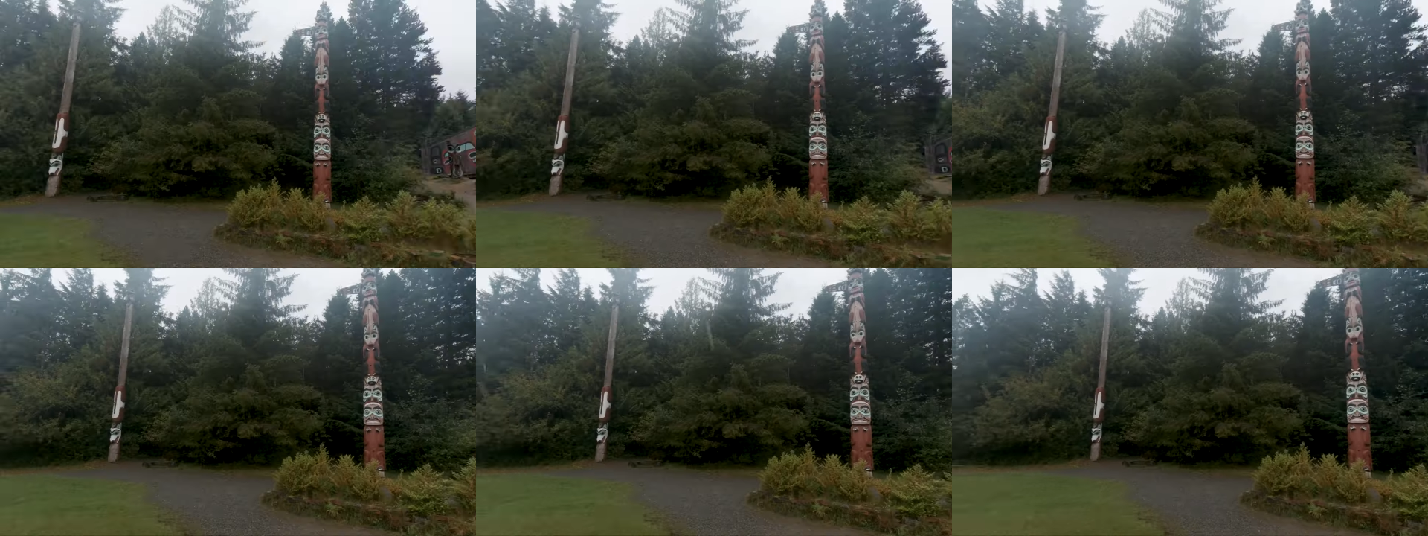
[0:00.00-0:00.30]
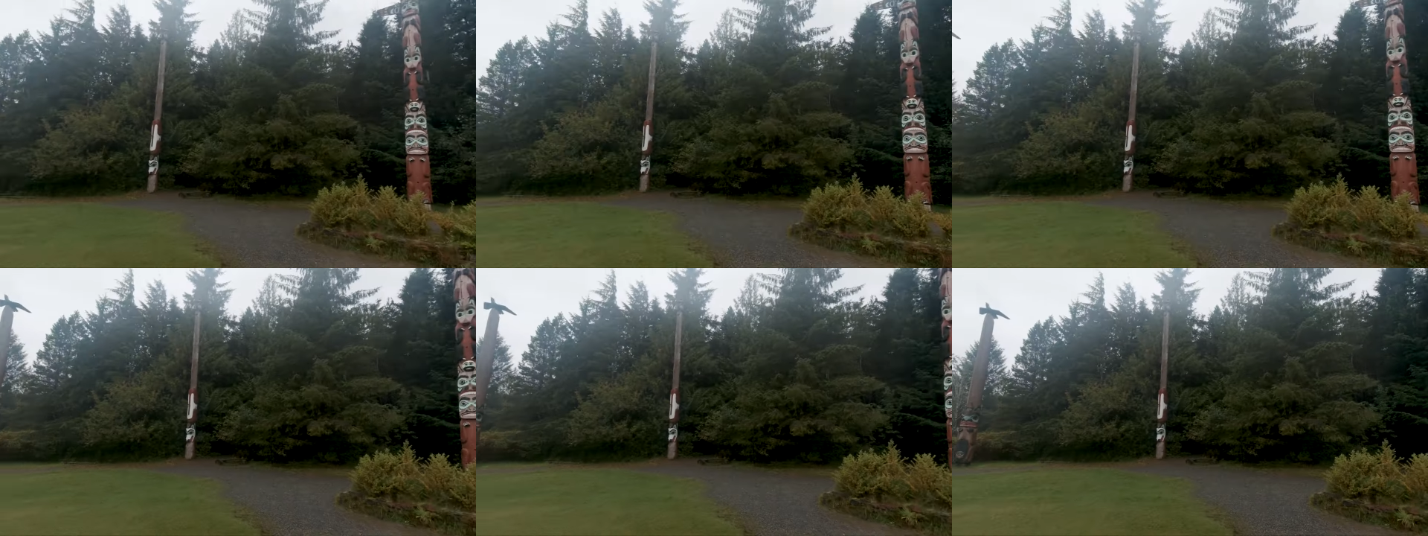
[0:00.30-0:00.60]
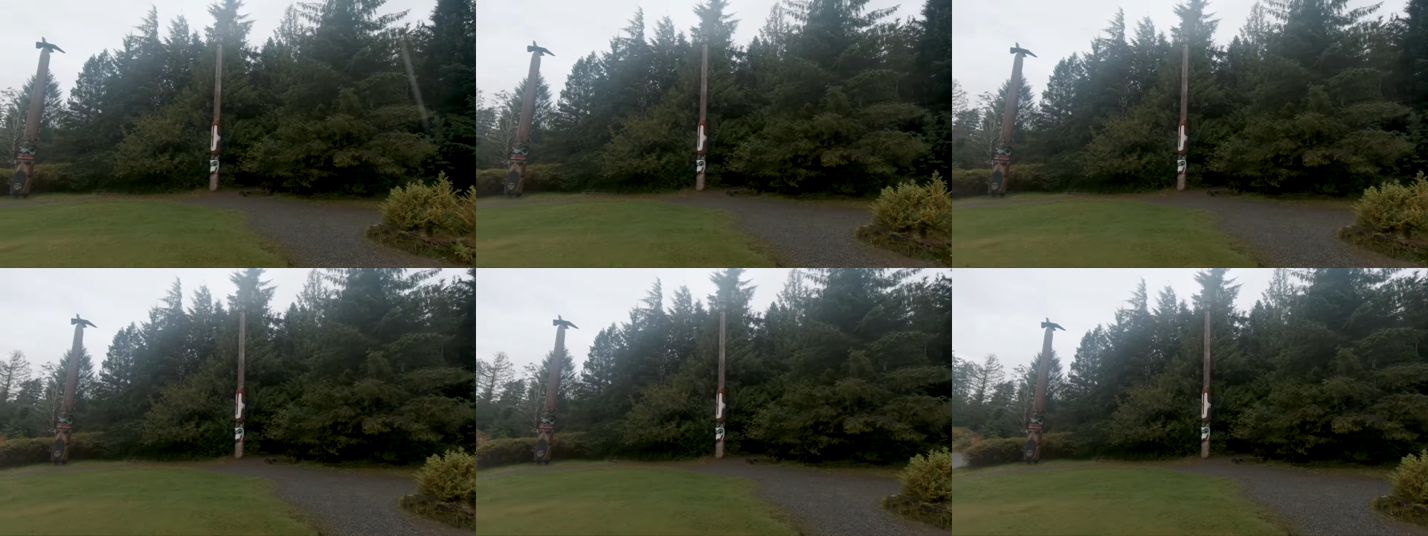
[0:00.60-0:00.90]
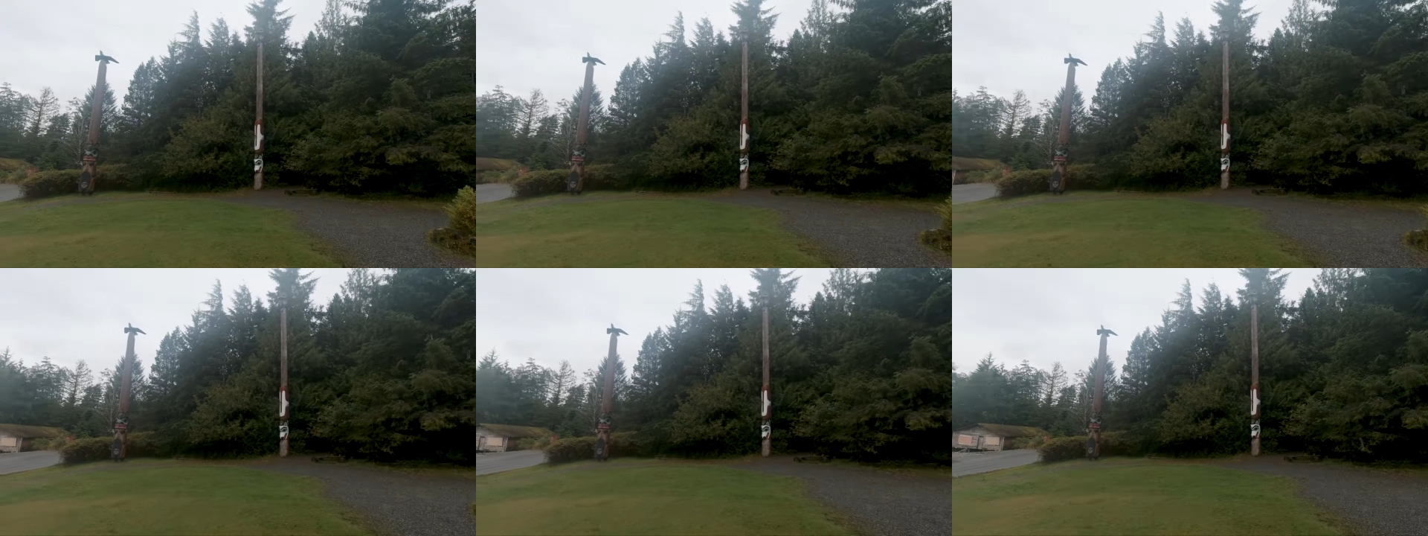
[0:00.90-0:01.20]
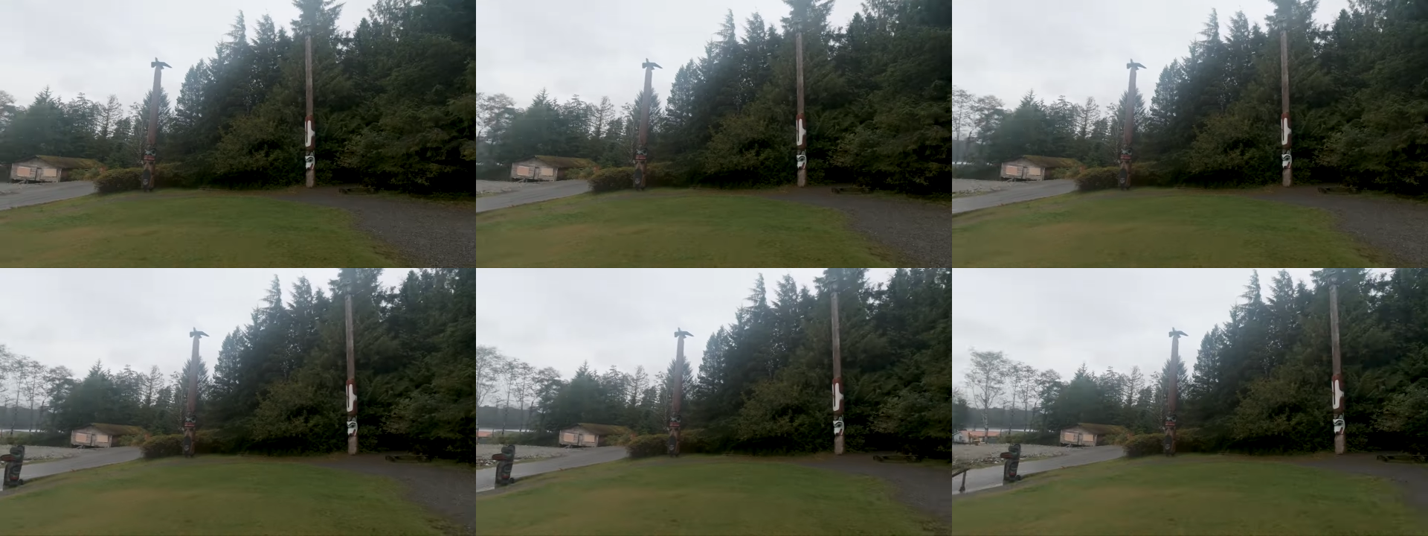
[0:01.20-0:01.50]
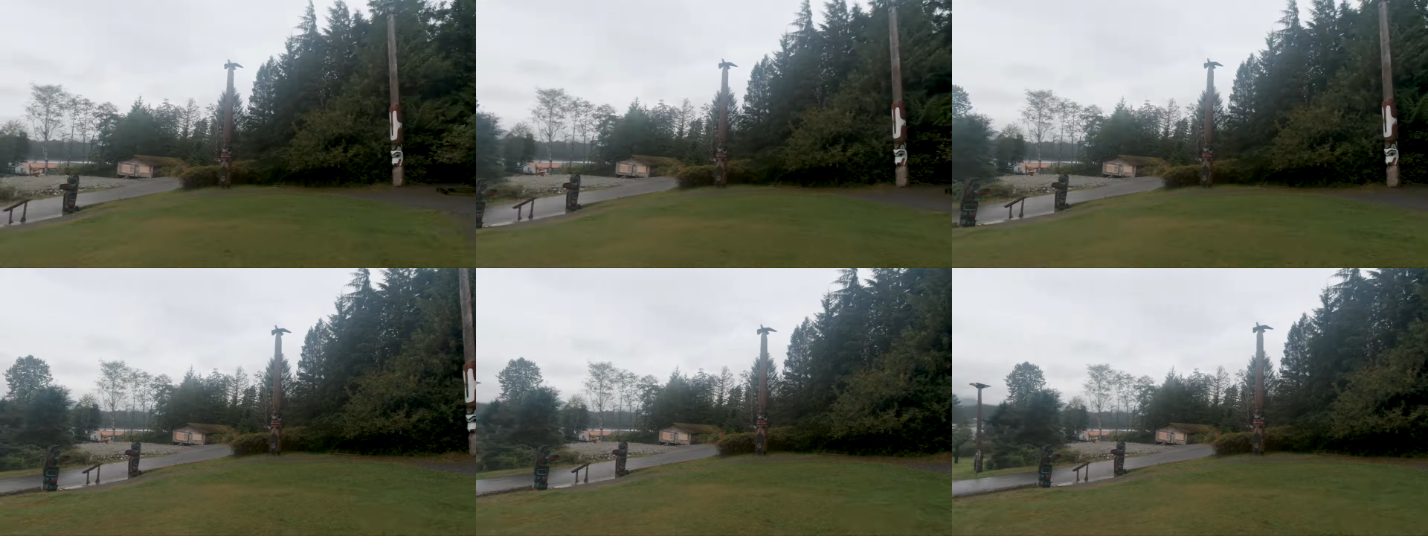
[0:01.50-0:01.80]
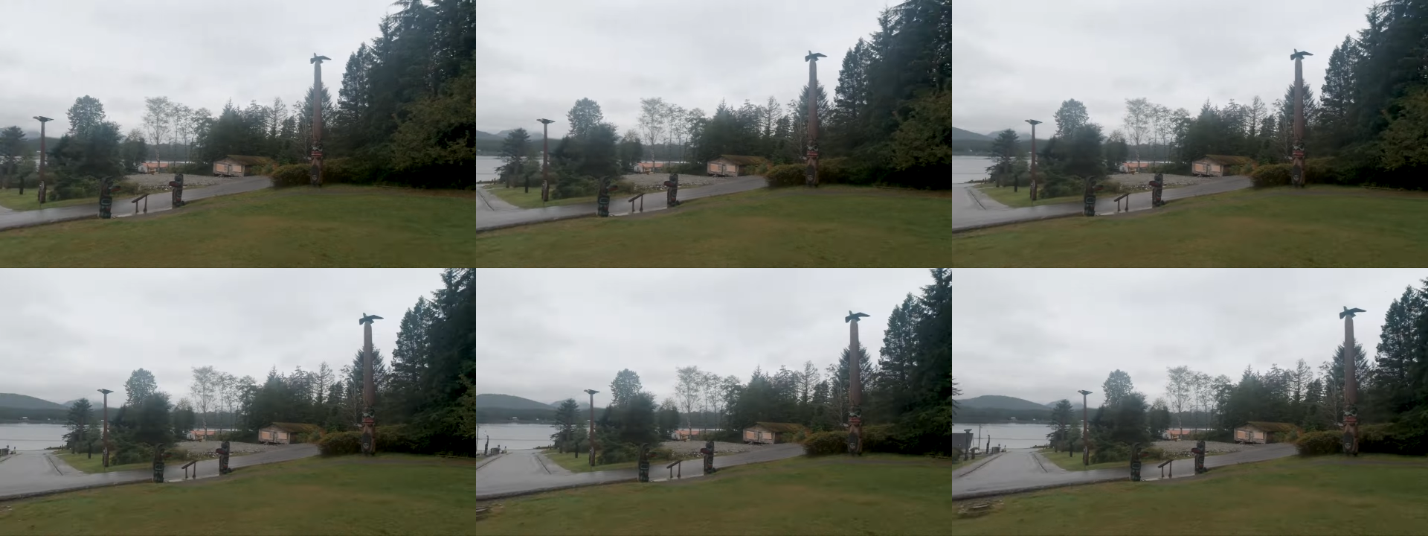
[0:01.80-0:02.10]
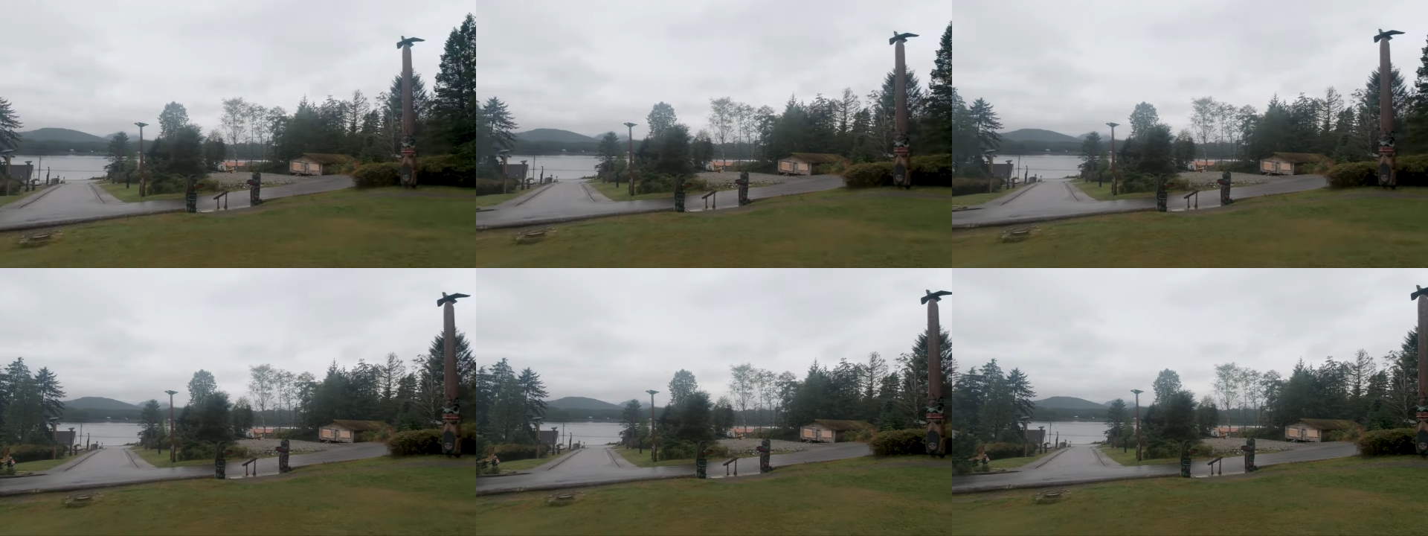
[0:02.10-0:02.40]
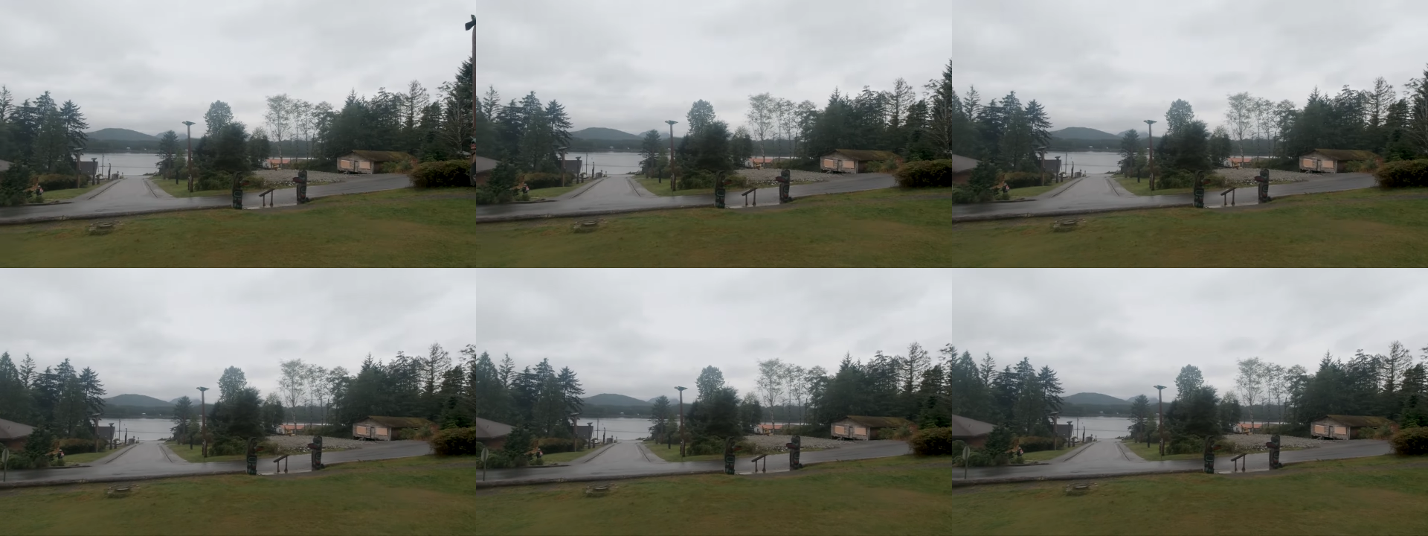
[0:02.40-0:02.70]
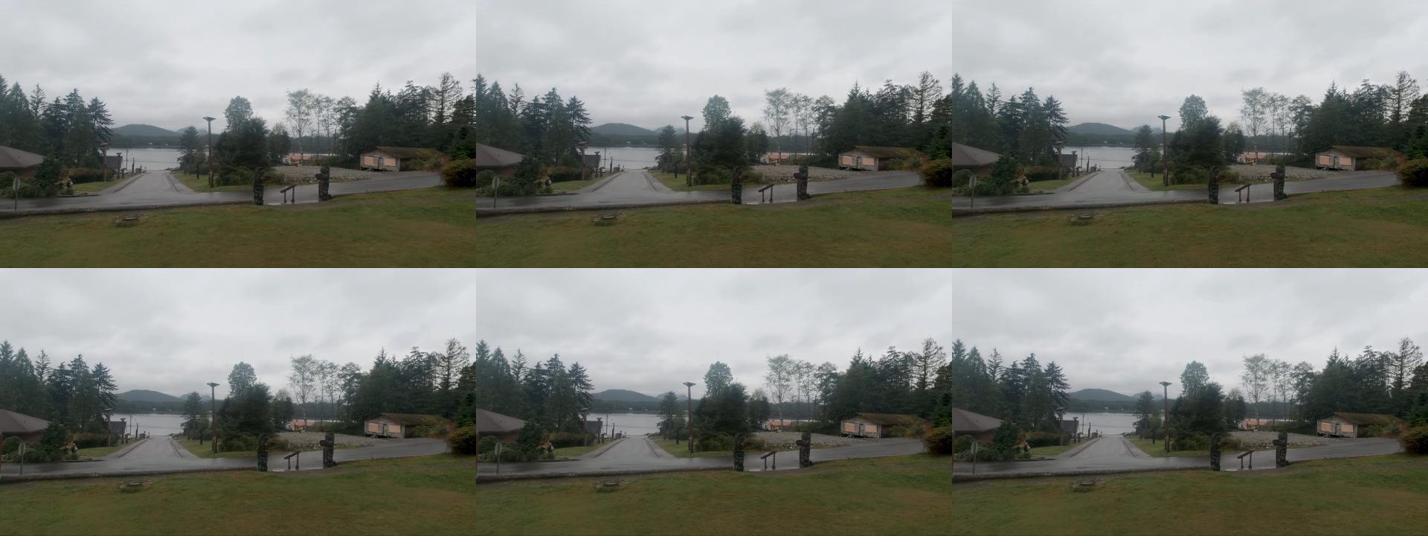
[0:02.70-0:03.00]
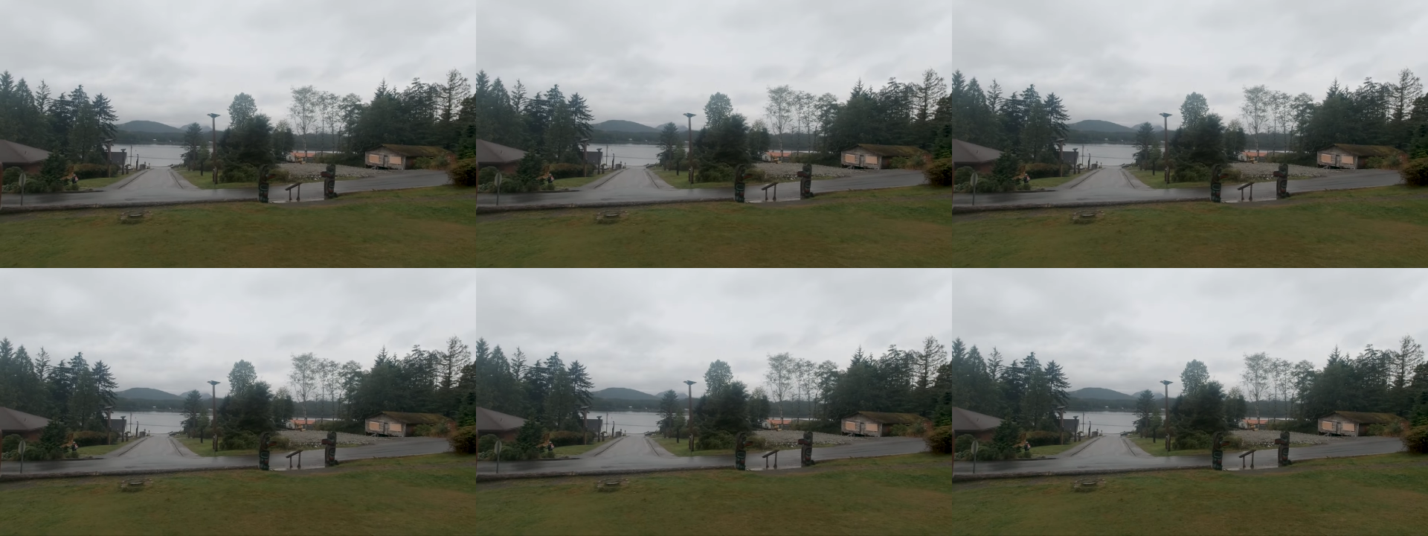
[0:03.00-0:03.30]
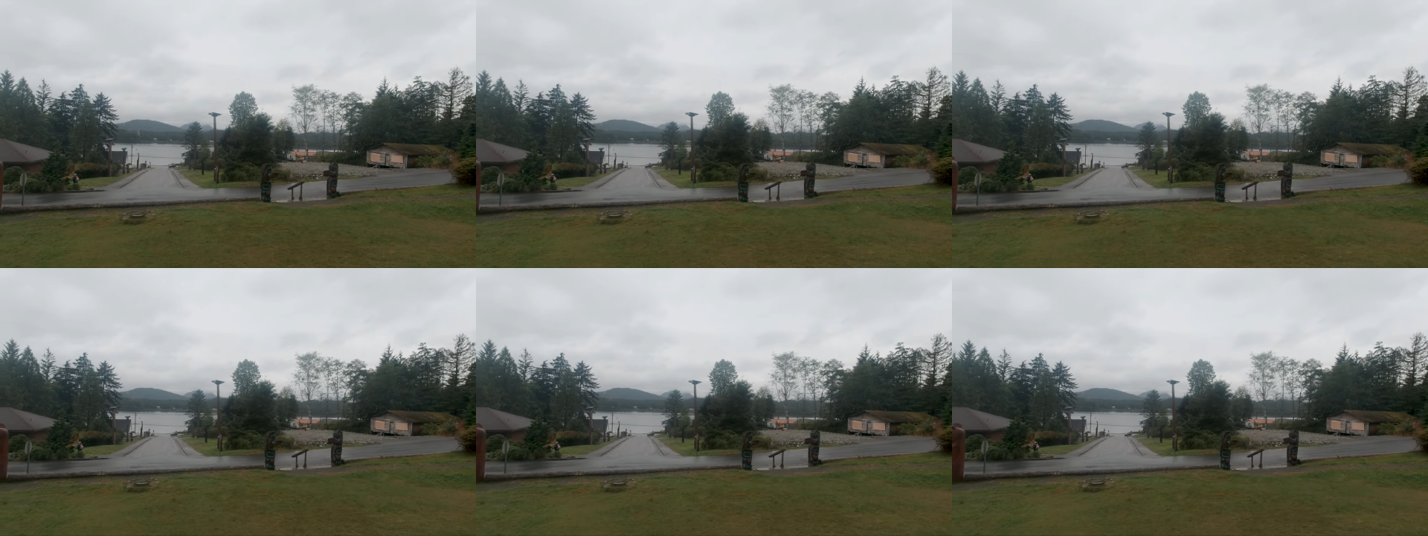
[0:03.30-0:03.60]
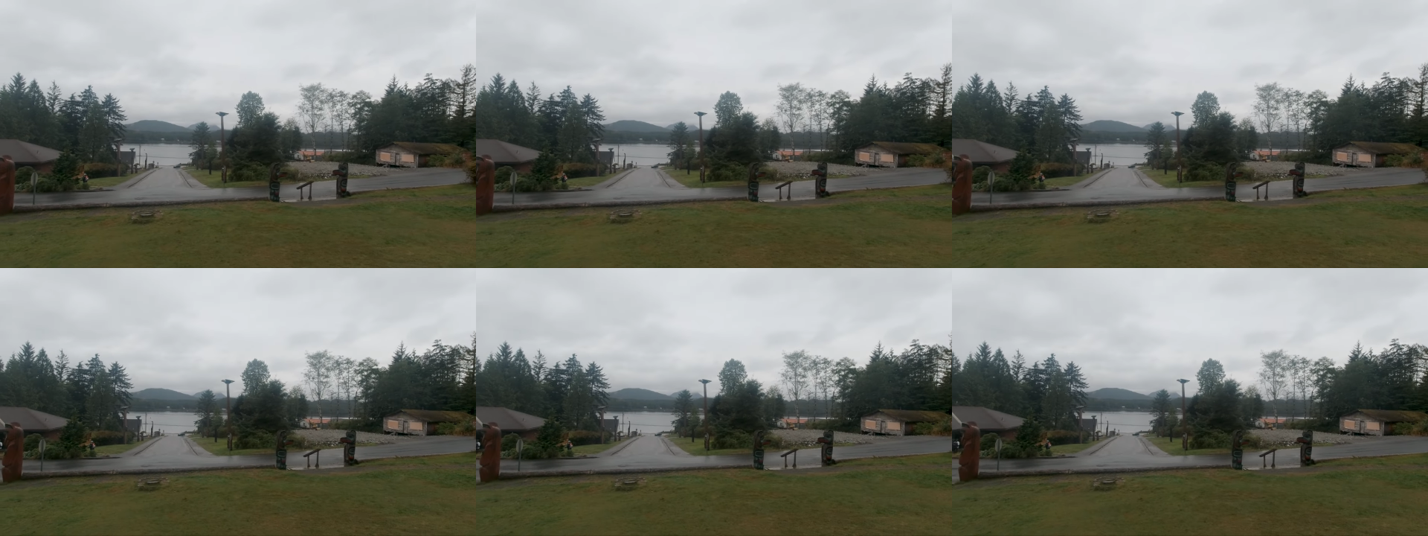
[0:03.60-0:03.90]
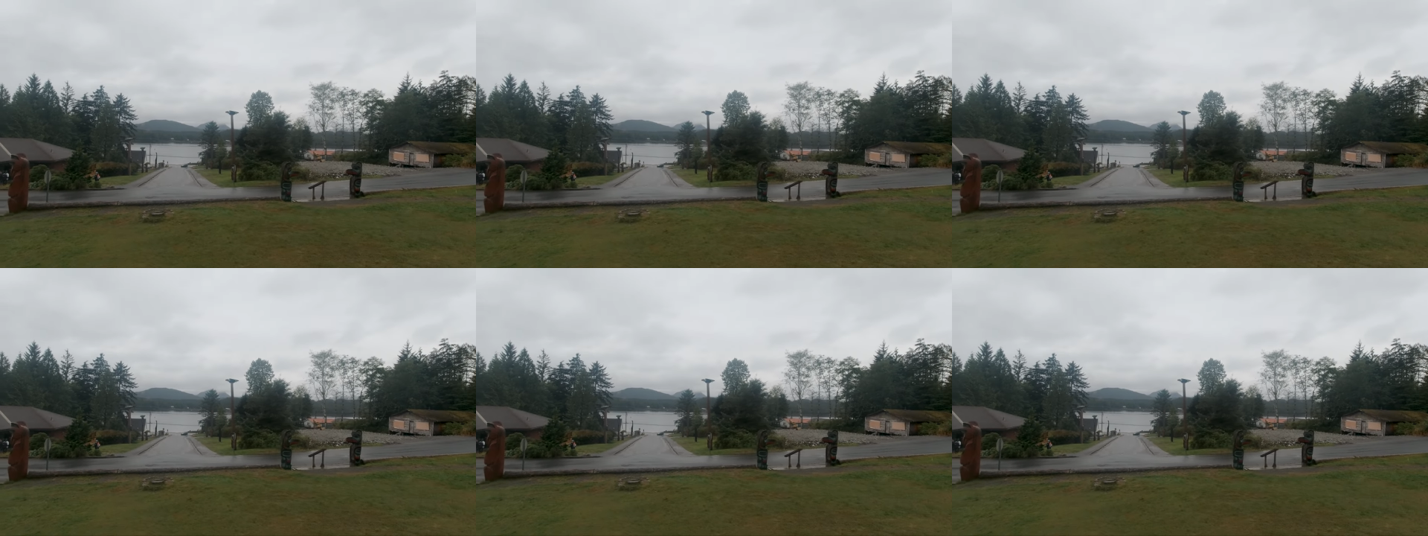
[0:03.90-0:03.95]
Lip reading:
No face is visible, so there are no lips to read.